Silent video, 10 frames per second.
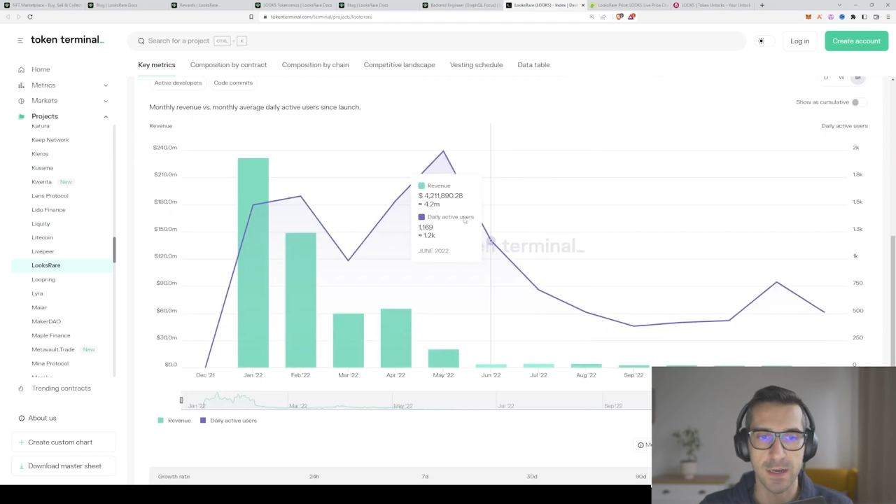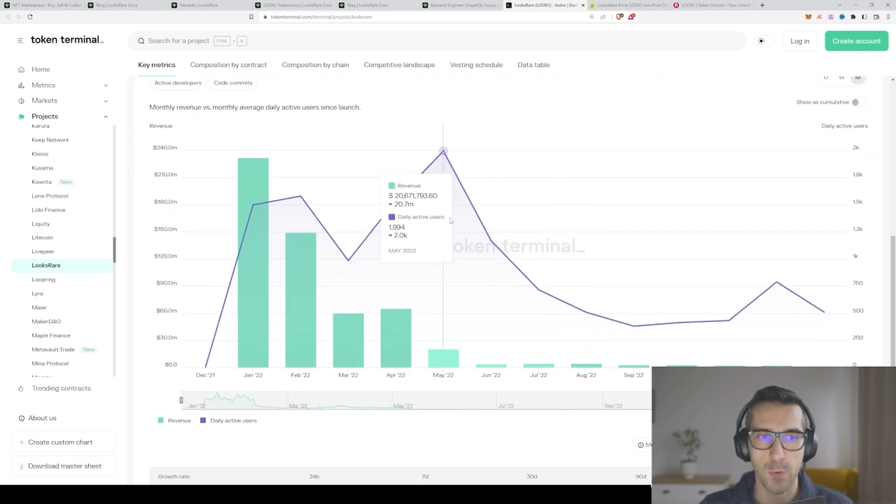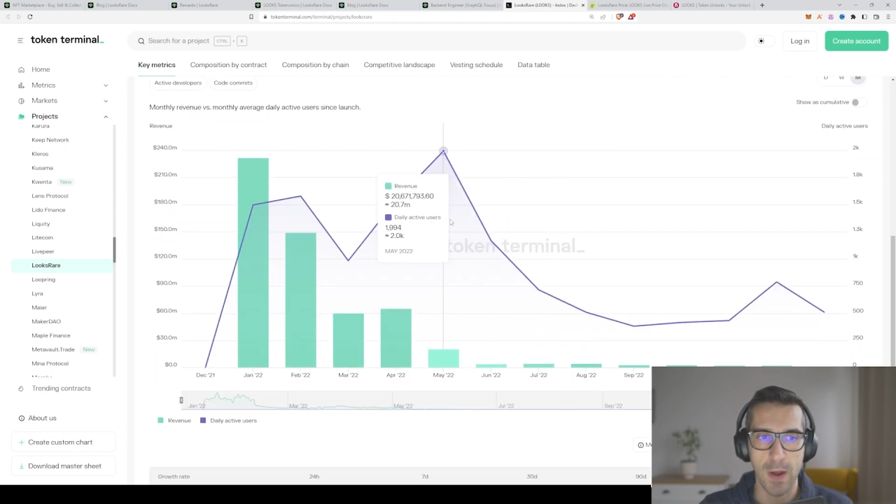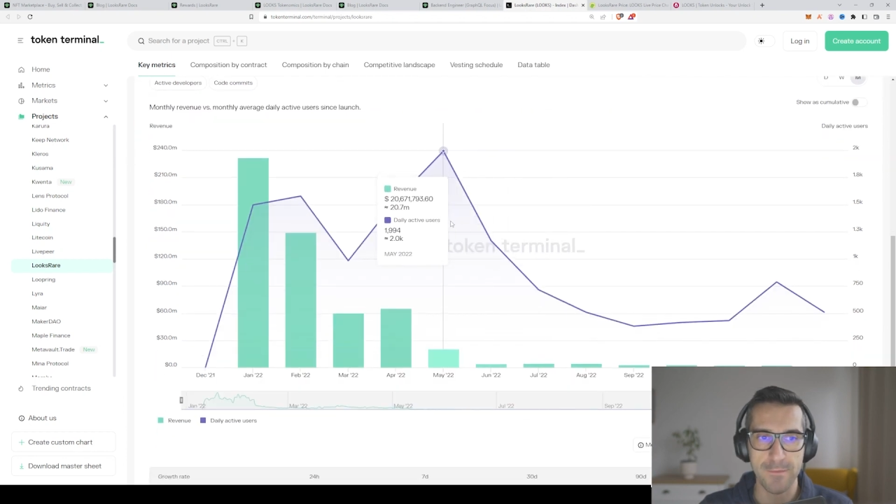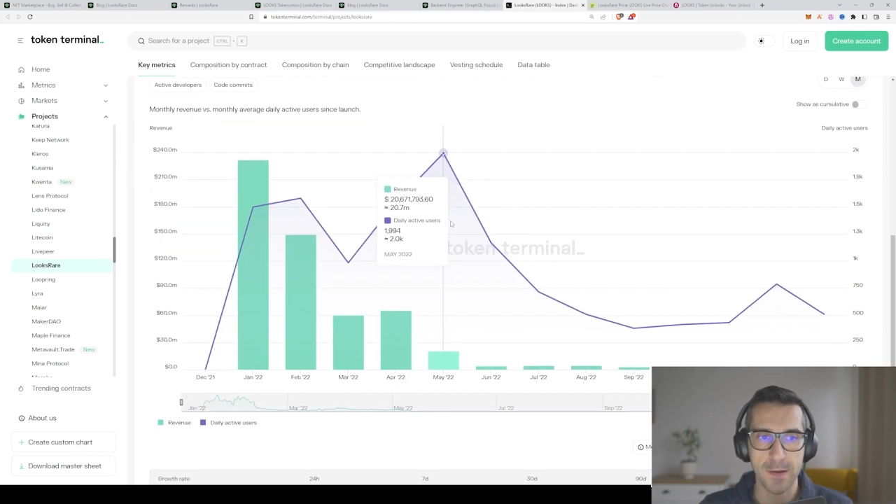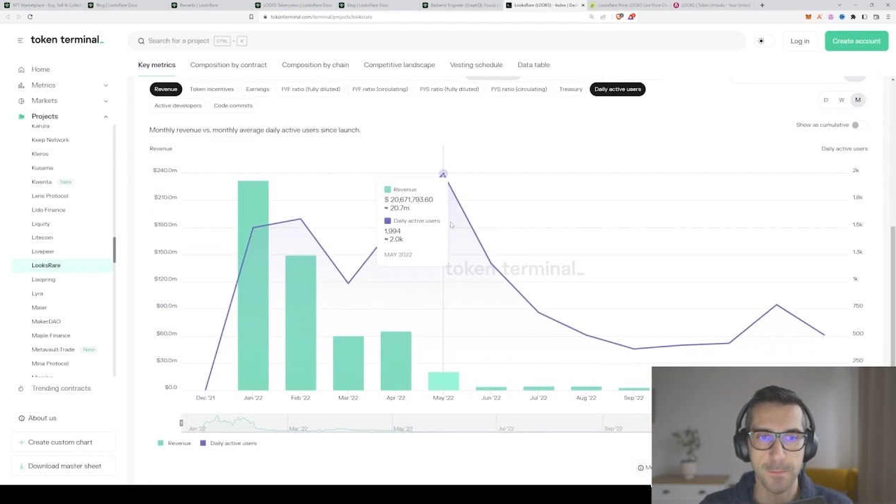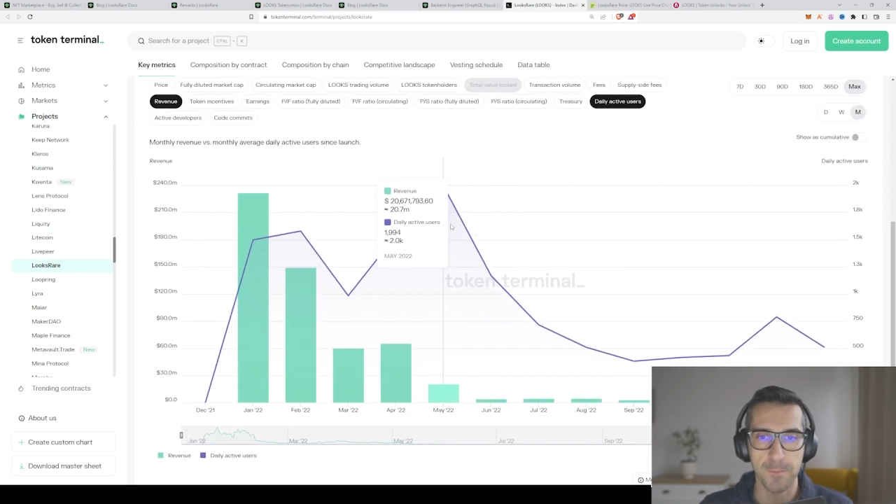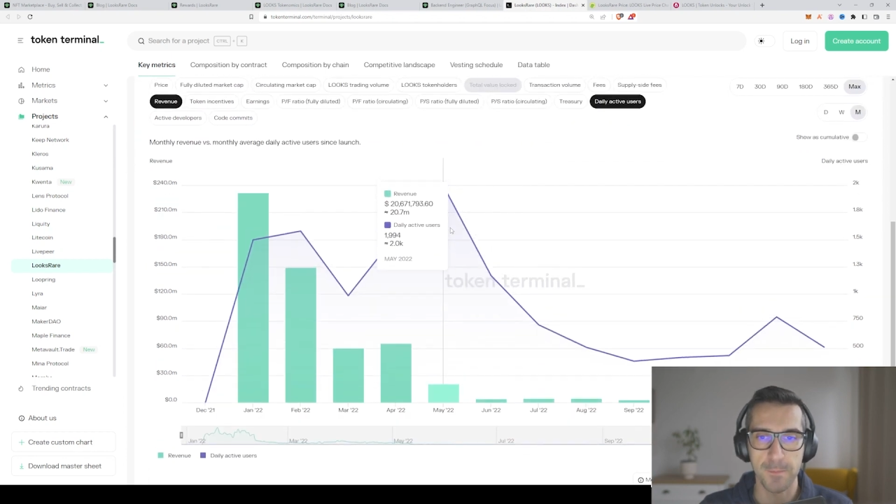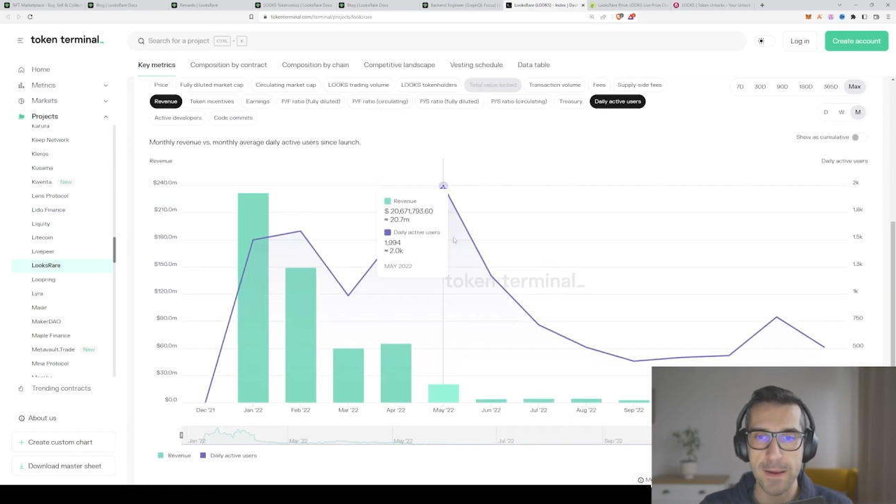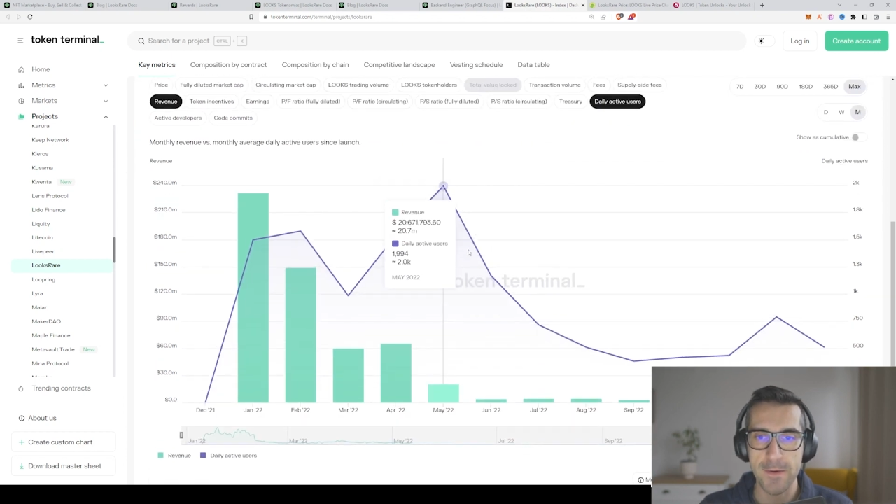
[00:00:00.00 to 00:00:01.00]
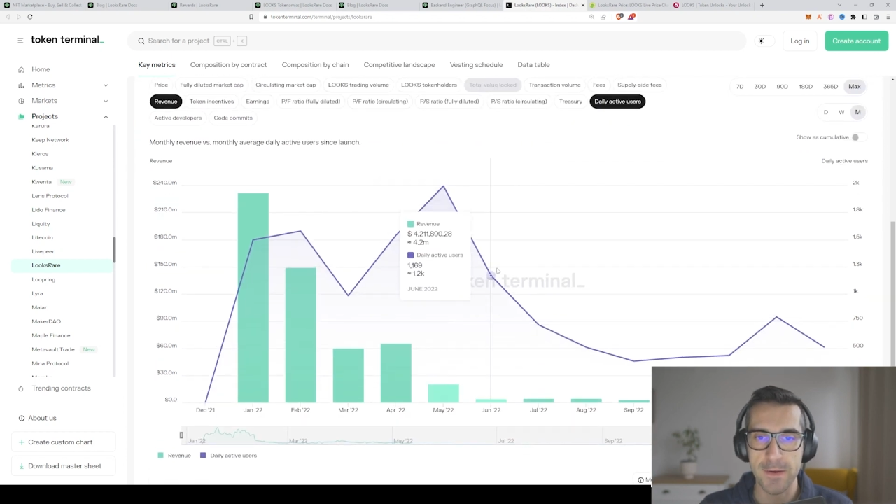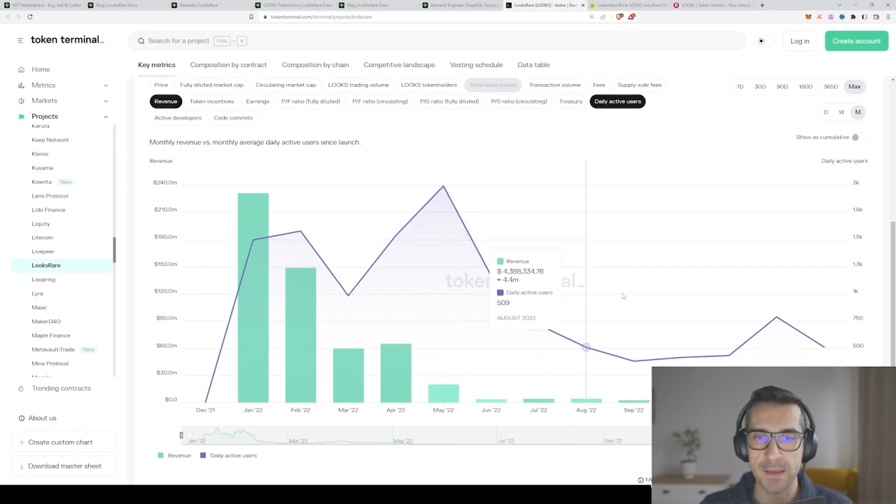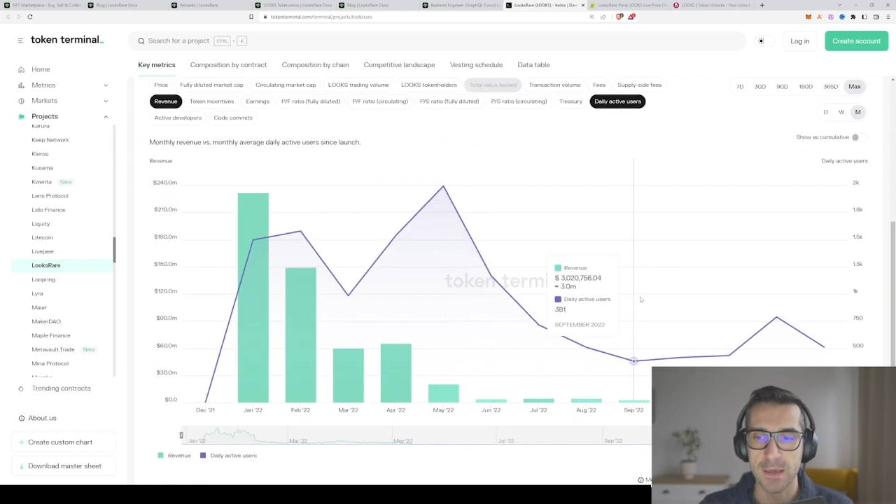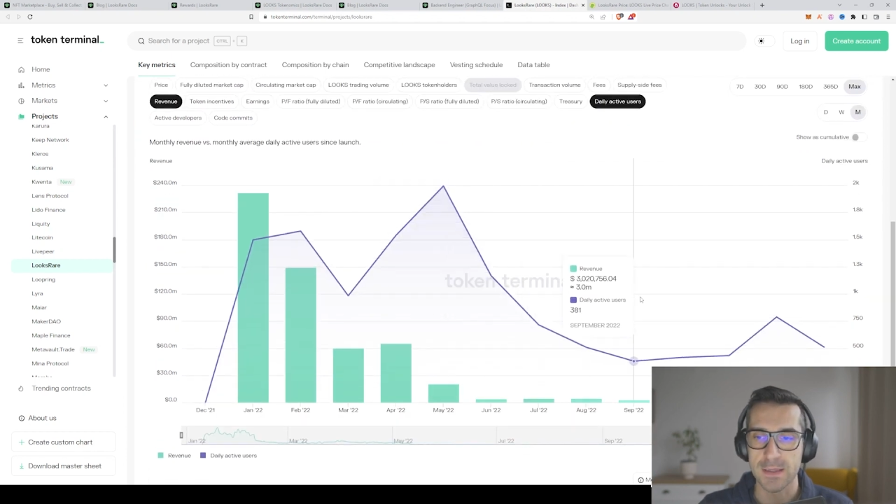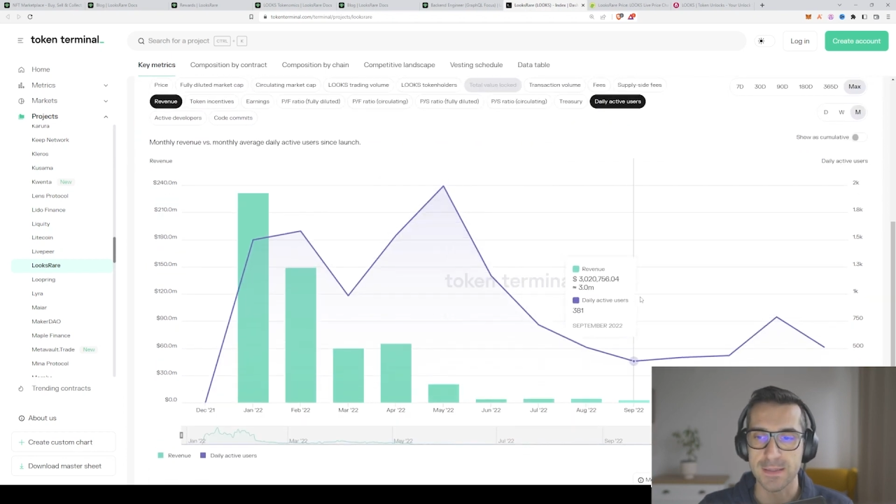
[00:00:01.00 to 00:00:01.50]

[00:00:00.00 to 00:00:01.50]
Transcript: graph comparing